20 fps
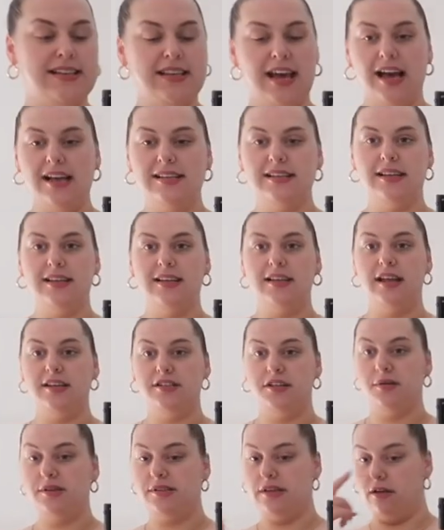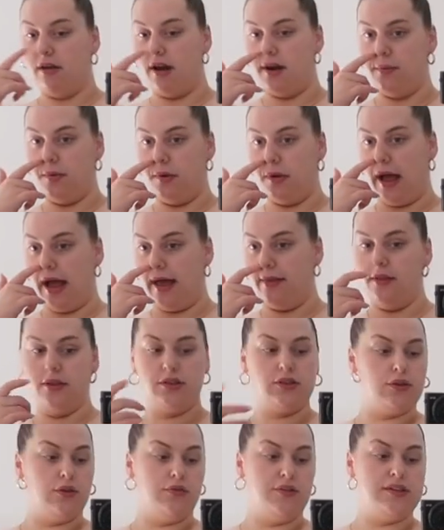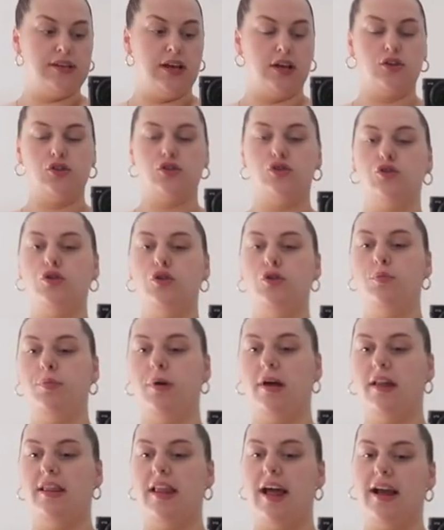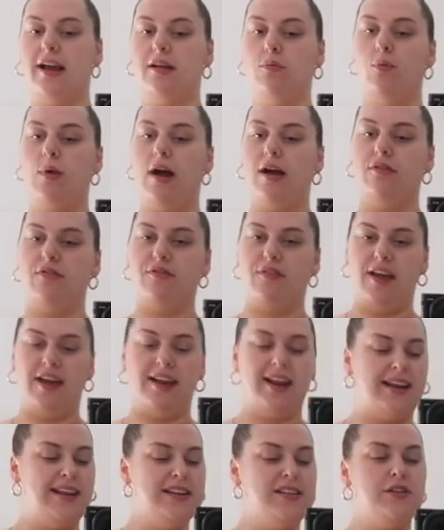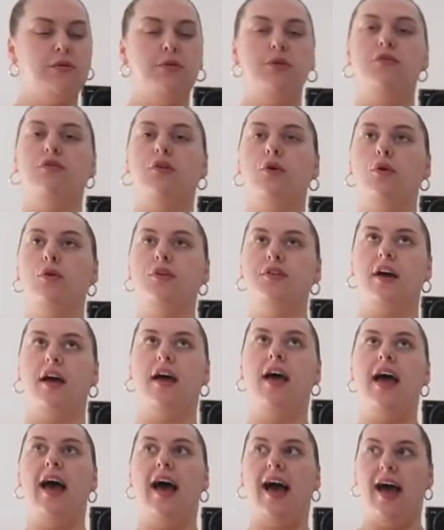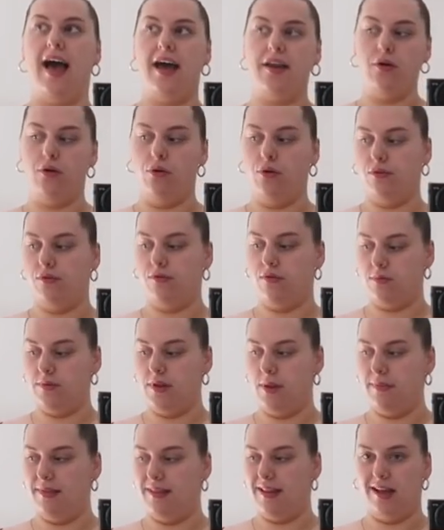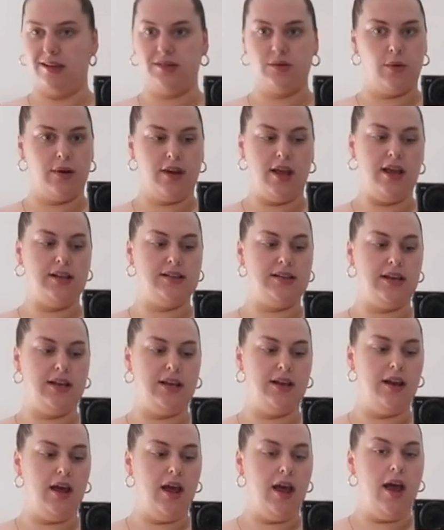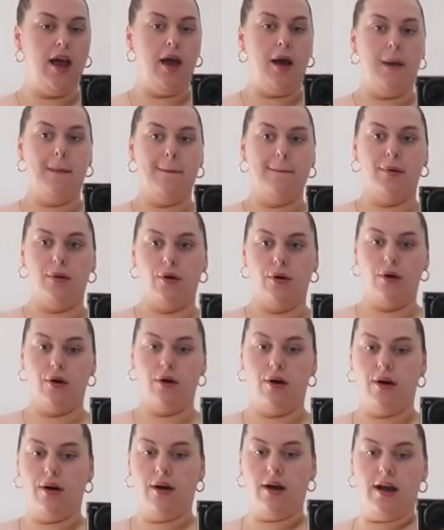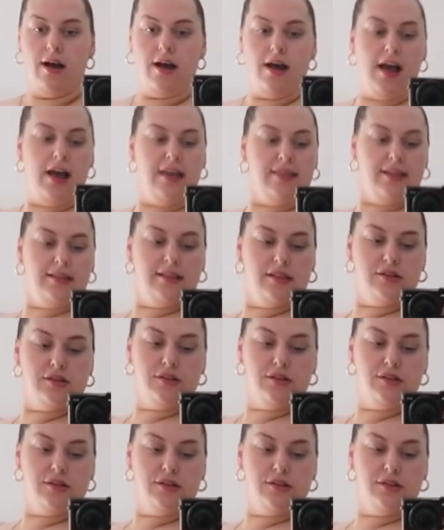sizing they do is incredible, and the stuff is like super like well fitting. I need to do another order. I had an order from them in like 2018, but I think the